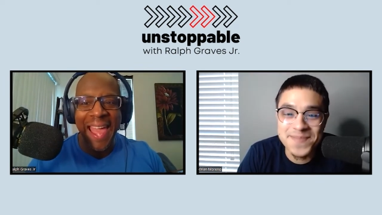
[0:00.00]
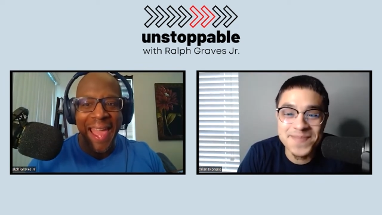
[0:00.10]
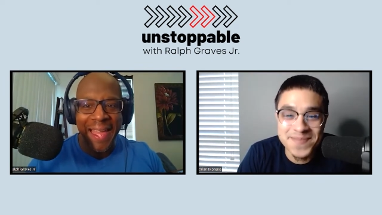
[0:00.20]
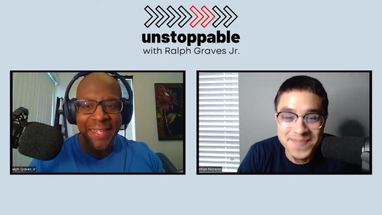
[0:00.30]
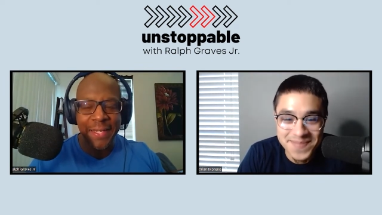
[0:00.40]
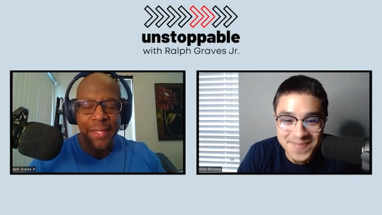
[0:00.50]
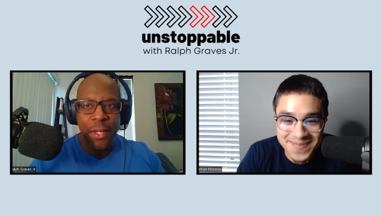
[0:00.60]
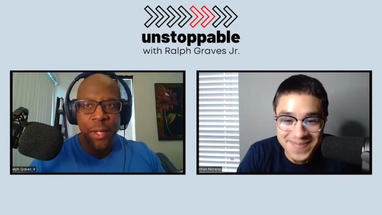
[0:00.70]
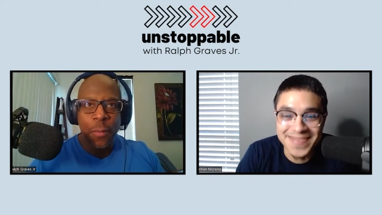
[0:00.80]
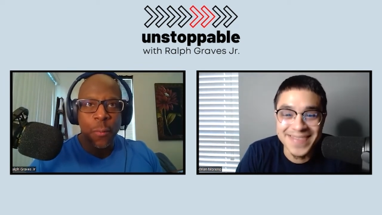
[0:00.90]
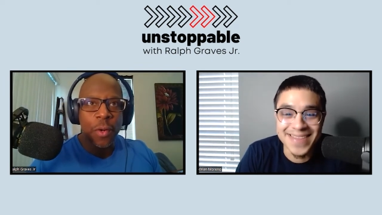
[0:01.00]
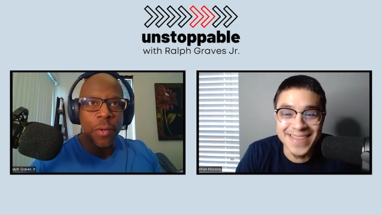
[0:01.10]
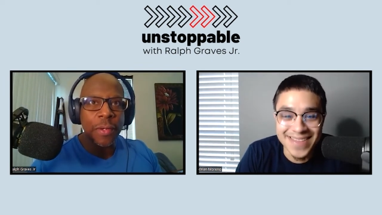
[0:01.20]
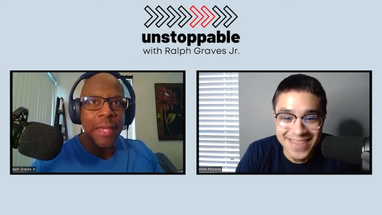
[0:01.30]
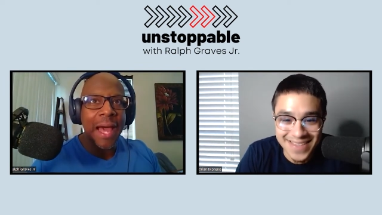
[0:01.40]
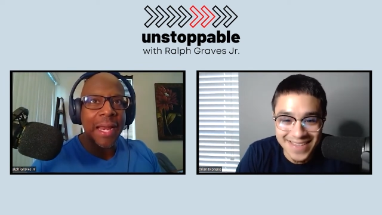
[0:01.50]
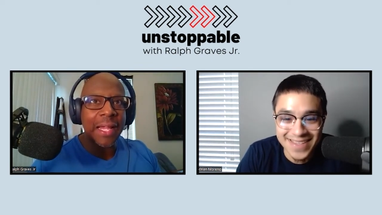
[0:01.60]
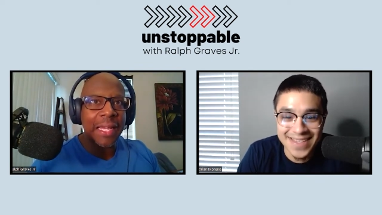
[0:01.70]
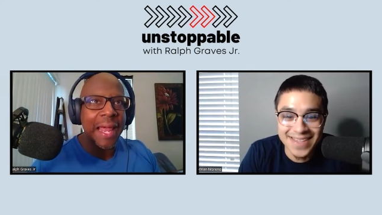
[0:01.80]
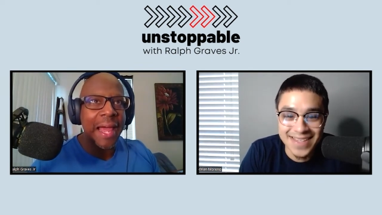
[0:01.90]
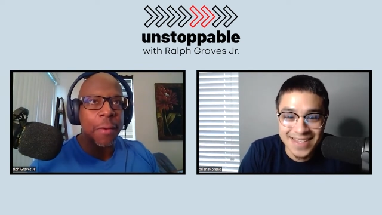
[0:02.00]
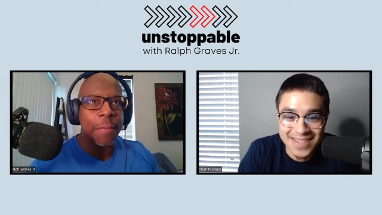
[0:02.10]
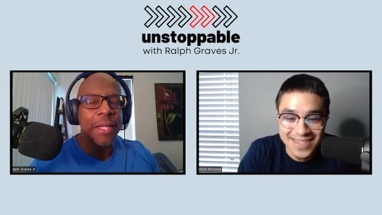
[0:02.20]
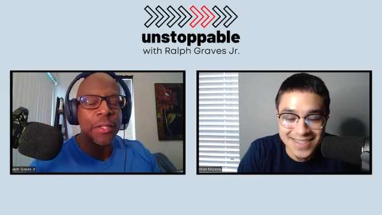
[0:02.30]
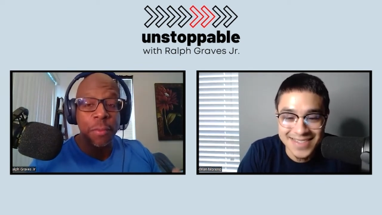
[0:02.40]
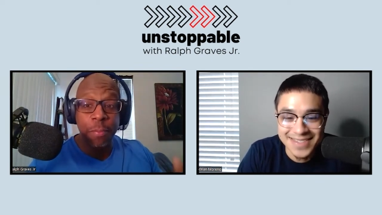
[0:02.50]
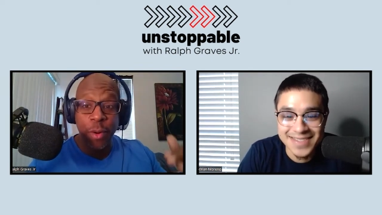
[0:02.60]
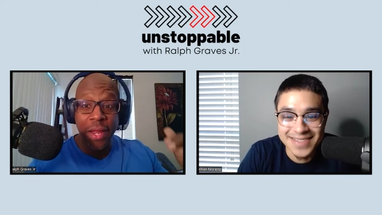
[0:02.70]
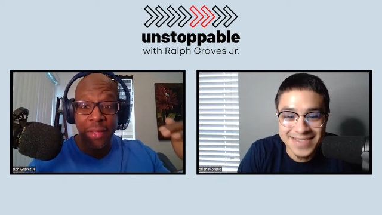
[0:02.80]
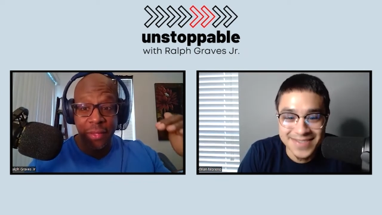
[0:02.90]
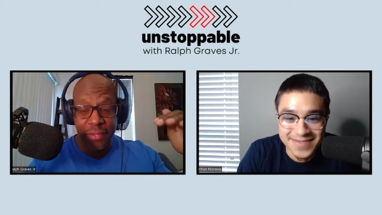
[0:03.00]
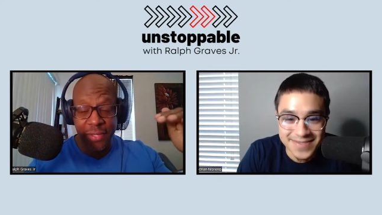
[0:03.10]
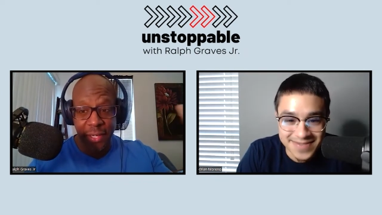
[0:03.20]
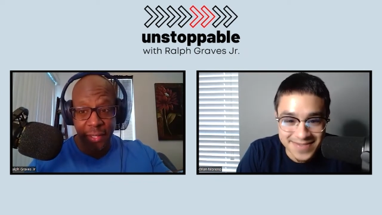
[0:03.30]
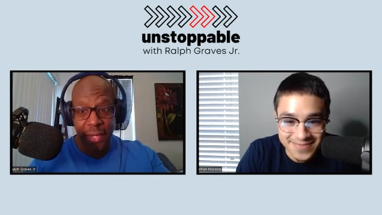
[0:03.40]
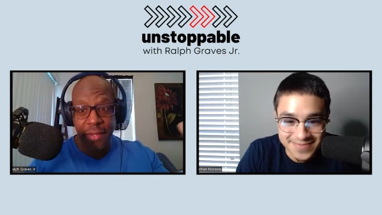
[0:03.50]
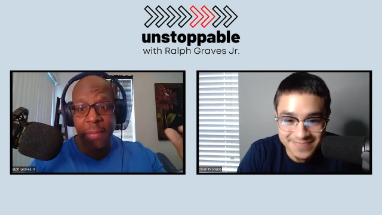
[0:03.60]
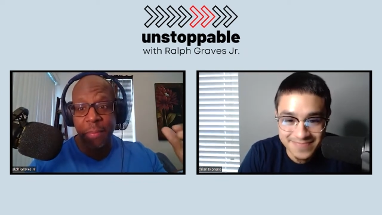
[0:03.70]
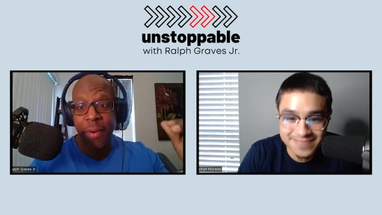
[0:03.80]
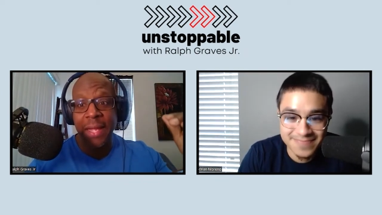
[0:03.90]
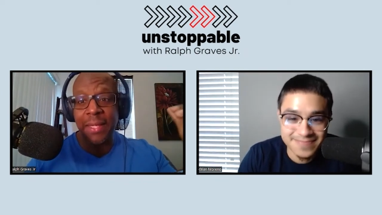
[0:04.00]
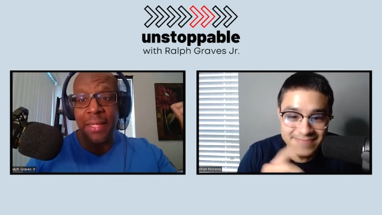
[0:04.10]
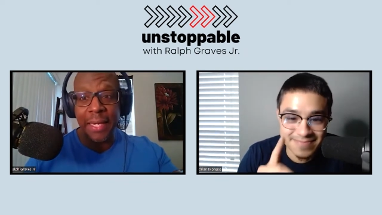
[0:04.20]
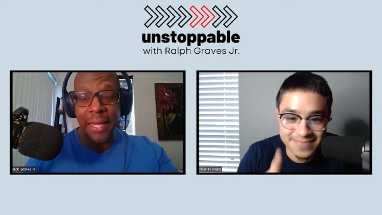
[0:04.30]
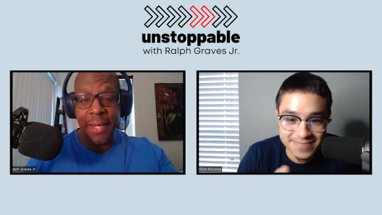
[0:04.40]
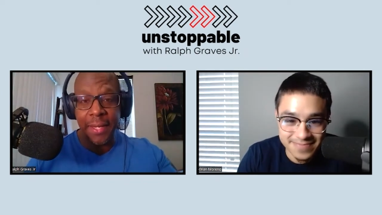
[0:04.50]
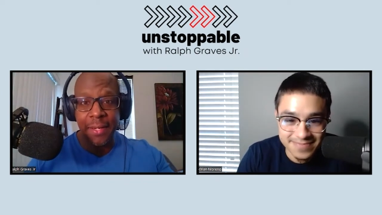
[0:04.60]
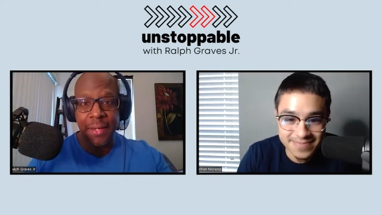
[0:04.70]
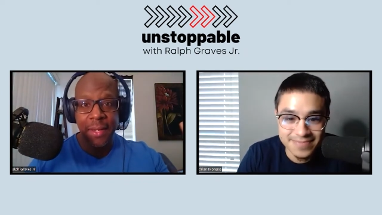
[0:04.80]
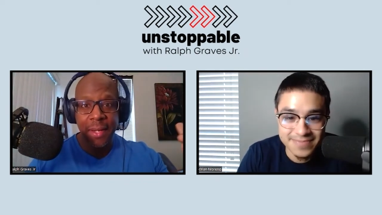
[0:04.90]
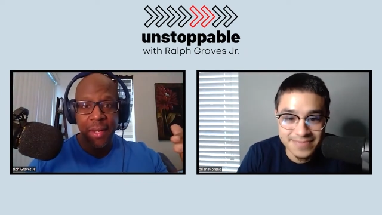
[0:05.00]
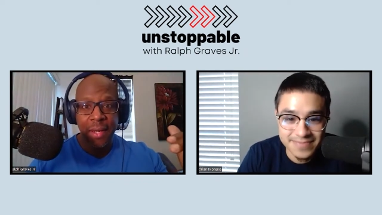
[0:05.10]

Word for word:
Speaker 1: that will not allow me to break the ceiling, to break the lid